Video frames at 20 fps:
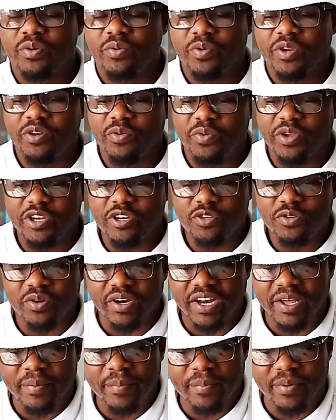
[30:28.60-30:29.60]
we need your
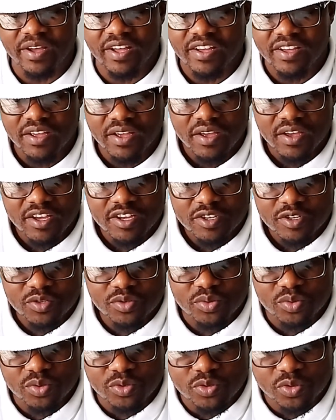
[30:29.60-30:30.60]
number
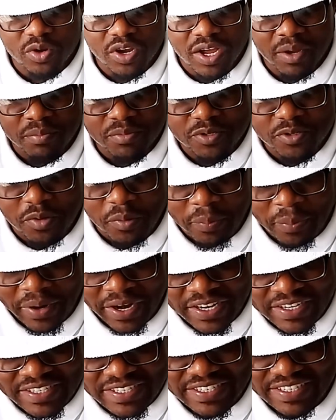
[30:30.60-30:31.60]
to come to your
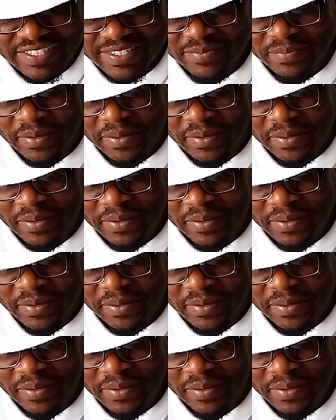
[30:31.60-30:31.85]
practice,